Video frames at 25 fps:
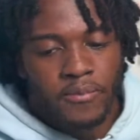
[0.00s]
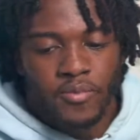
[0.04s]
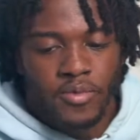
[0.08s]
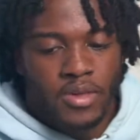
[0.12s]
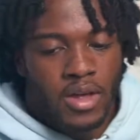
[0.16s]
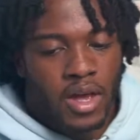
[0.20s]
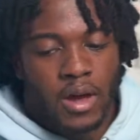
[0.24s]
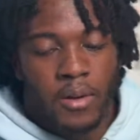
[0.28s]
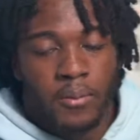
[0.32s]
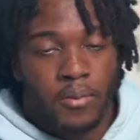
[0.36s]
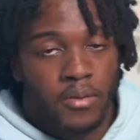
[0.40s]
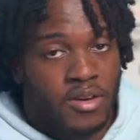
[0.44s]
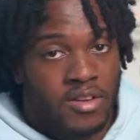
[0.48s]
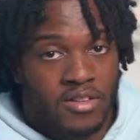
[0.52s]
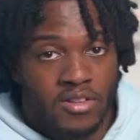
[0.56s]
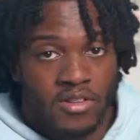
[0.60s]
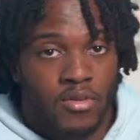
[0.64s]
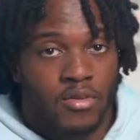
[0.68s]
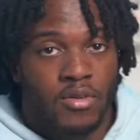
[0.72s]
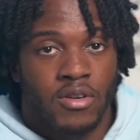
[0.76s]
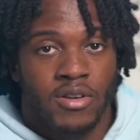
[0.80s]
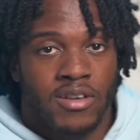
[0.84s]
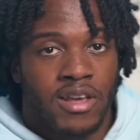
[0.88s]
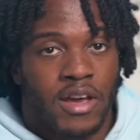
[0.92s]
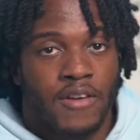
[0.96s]
Yep, because you
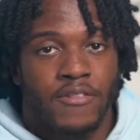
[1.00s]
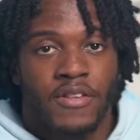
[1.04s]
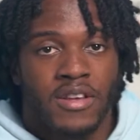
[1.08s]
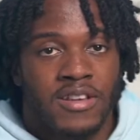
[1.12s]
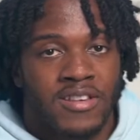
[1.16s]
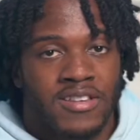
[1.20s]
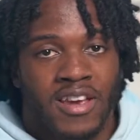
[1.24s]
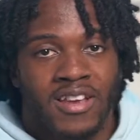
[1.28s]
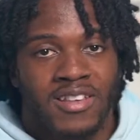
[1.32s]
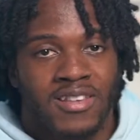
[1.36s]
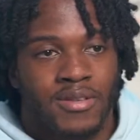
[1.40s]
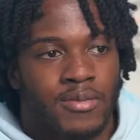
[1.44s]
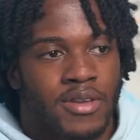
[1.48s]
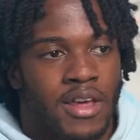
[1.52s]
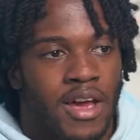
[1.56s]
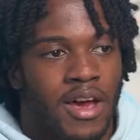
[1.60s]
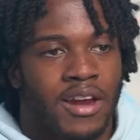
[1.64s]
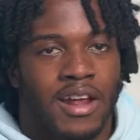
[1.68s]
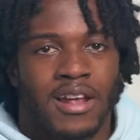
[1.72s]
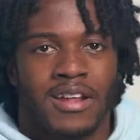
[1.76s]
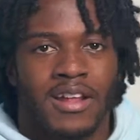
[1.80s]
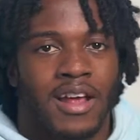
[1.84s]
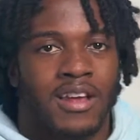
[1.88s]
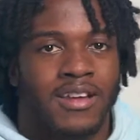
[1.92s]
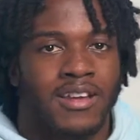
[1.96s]
could definitely chase him down
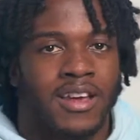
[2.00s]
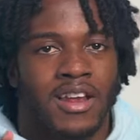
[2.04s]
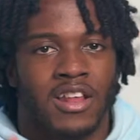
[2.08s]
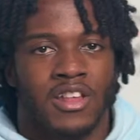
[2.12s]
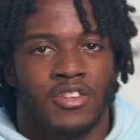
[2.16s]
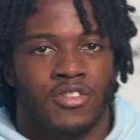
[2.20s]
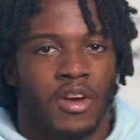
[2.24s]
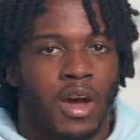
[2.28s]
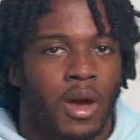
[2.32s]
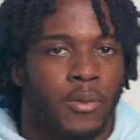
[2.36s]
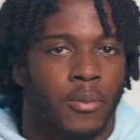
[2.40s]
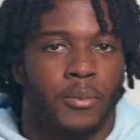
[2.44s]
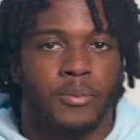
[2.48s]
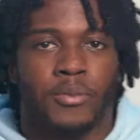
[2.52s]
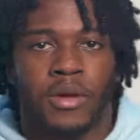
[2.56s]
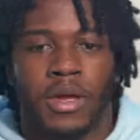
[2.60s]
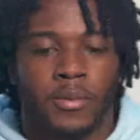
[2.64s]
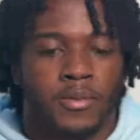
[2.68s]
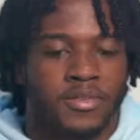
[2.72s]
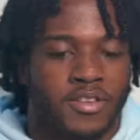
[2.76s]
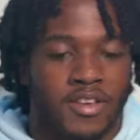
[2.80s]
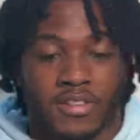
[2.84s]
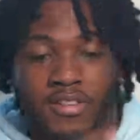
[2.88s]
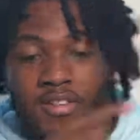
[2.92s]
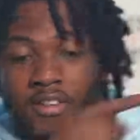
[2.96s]
like that Dennis Rodman meme. He's
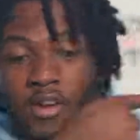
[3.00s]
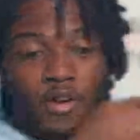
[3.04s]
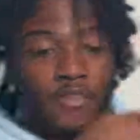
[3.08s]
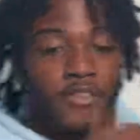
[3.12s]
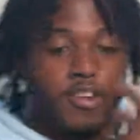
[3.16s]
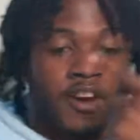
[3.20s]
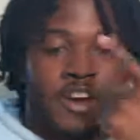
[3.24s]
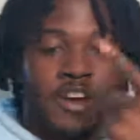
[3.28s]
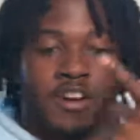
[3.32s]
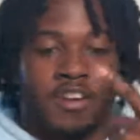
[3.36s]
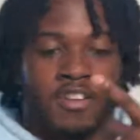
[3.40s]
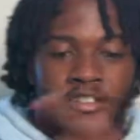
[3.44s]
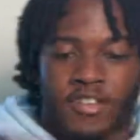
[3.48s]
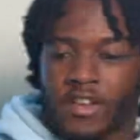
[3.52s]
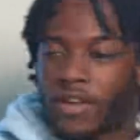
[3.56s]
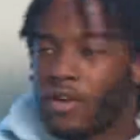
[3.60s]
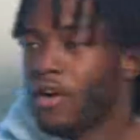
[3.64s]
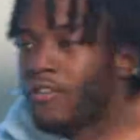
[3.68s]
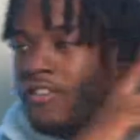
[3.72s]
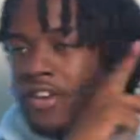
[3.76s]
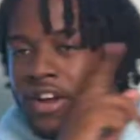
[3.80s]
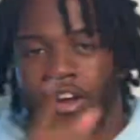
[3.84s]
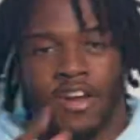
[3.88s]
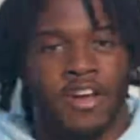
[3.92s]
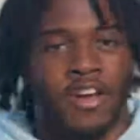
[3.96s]
like, it's gonna go over here. It's gonna go over
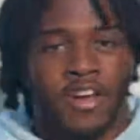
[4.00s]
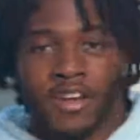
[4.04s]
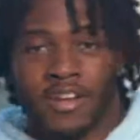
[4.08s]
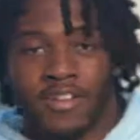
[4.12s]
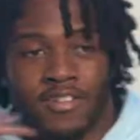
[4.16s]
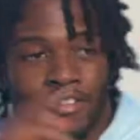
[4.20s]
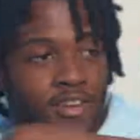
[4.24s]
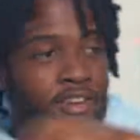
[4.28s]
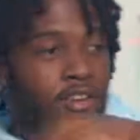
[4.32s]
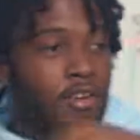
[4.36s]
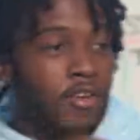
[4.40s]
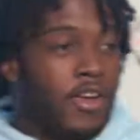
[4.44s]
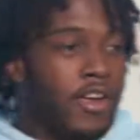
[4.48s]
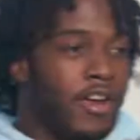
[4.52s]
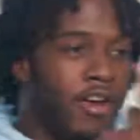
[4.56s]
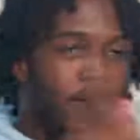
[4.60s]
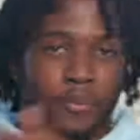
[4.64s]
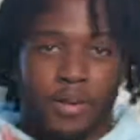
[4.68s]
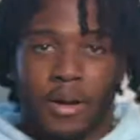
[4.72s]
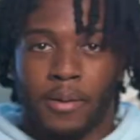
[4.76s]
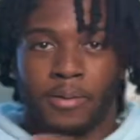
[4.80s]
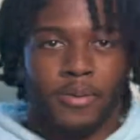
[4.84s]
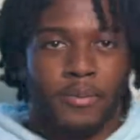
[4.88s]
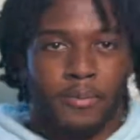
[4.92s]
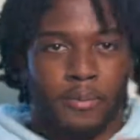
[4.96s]
here. Then it's gonna go there.
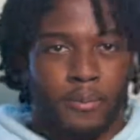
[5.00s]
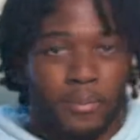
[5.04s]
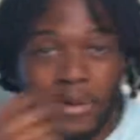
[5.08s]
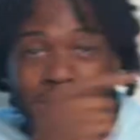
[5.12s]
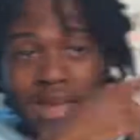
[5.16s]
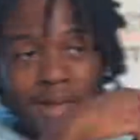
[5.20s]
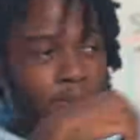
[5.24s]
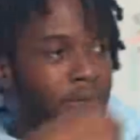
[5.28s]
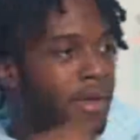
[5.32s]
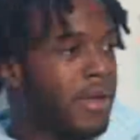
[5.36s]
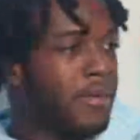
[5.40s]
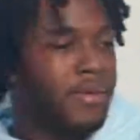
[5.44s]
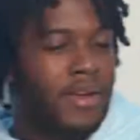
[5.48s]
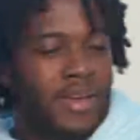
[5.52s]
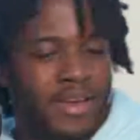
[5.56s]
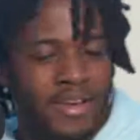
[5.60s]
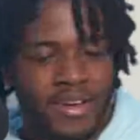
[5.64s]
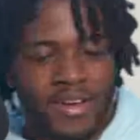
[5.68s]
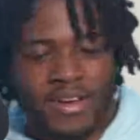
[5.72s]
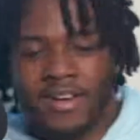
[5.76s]
Pop up. Bing, bing, bing.